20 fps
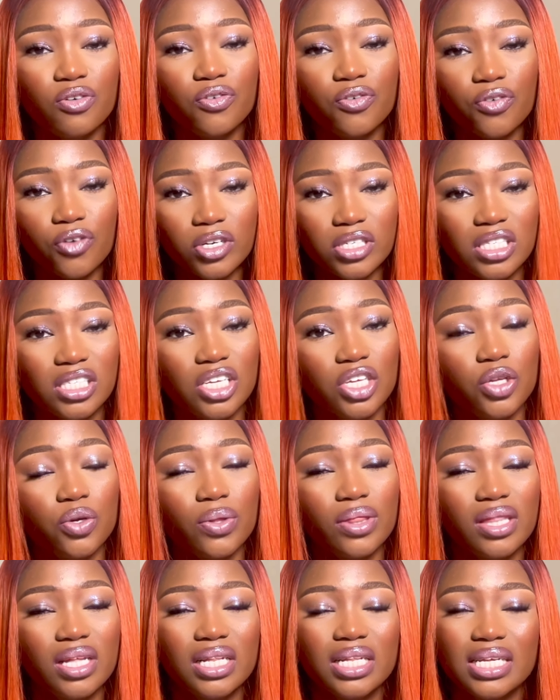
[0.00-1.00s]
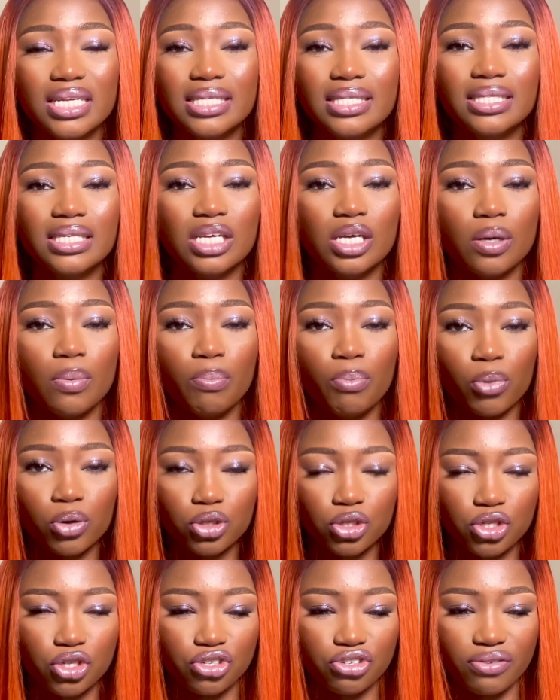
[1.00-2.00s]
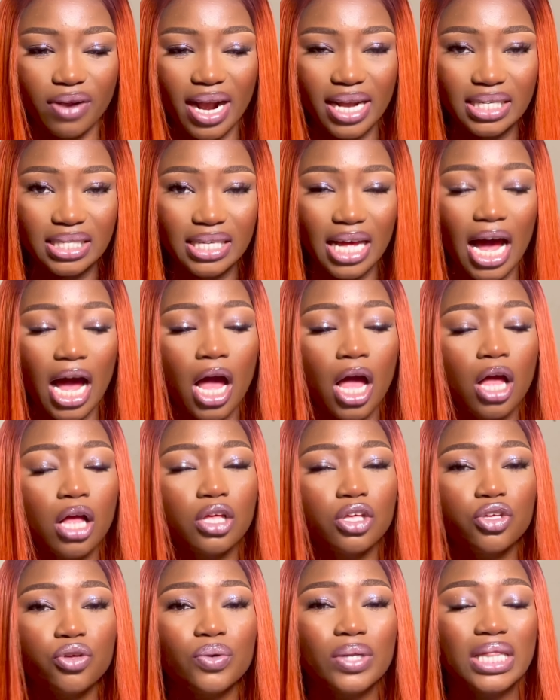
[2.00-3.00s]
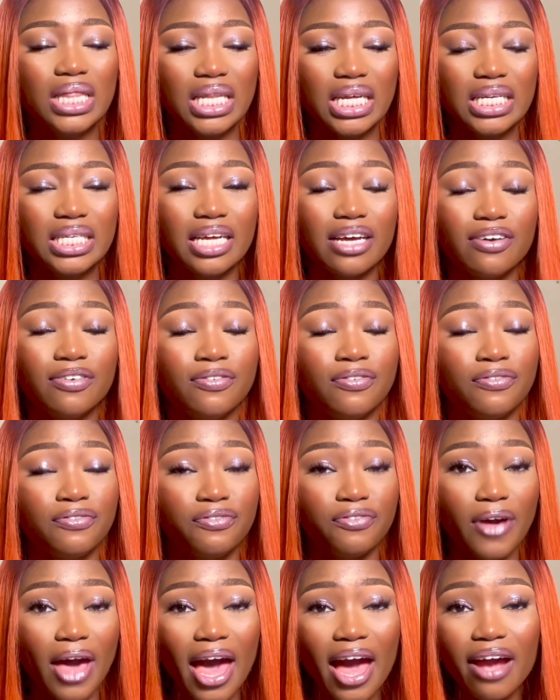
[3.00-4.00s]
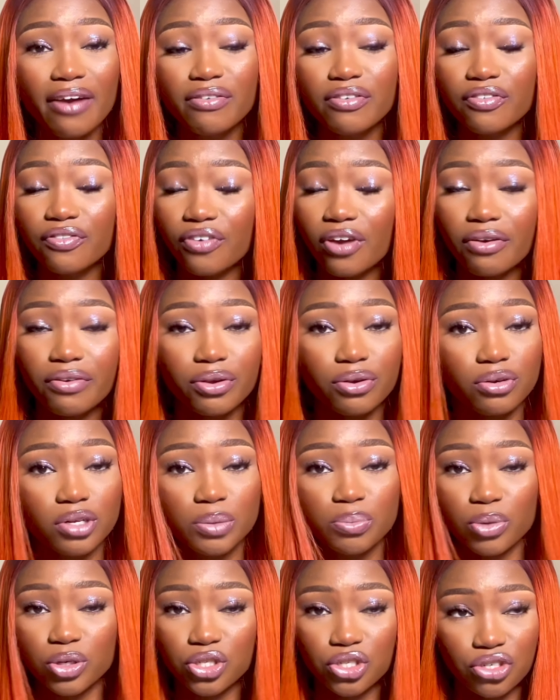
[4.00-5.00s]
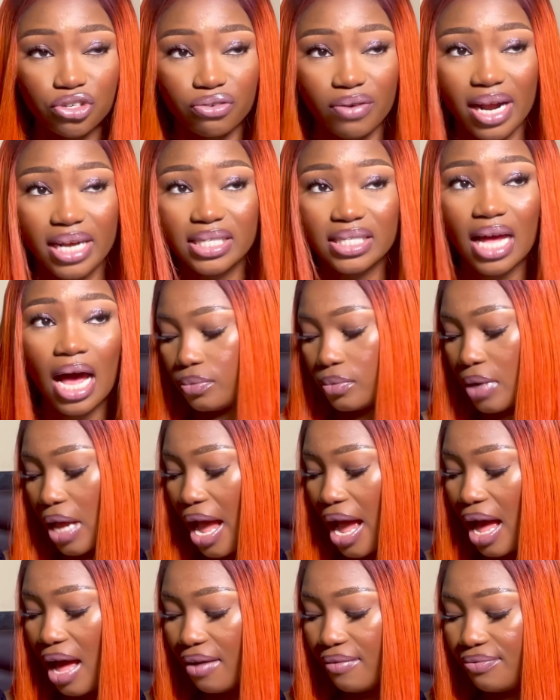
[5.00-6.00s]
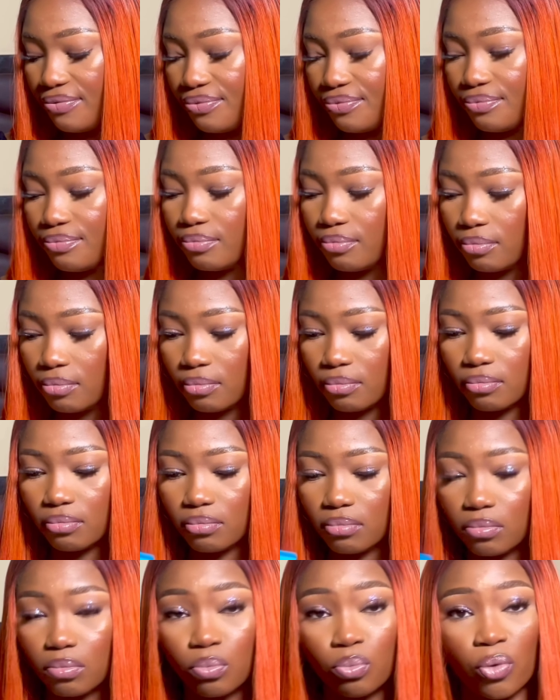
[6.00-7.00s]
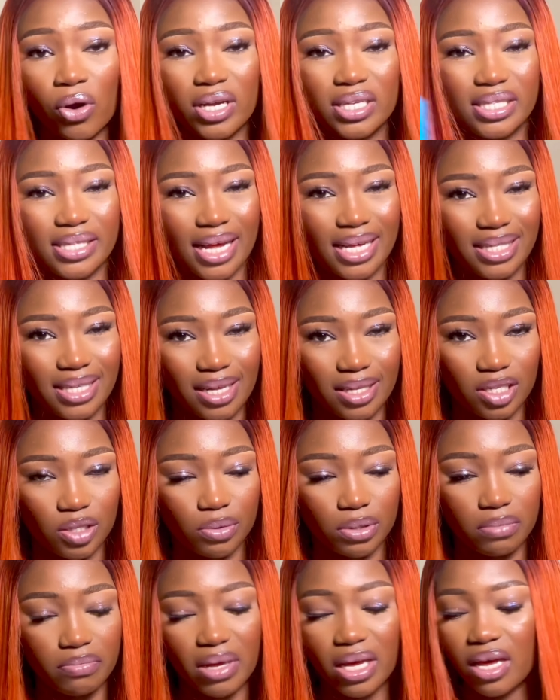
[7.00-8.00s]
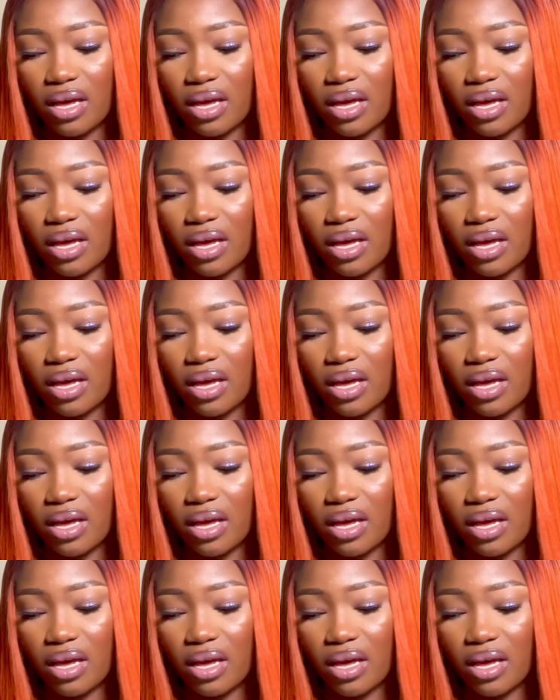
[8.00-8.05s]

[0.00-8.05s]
first thing you need is a moisturizer. You need a very good moisturizer. I have Moist Essence with me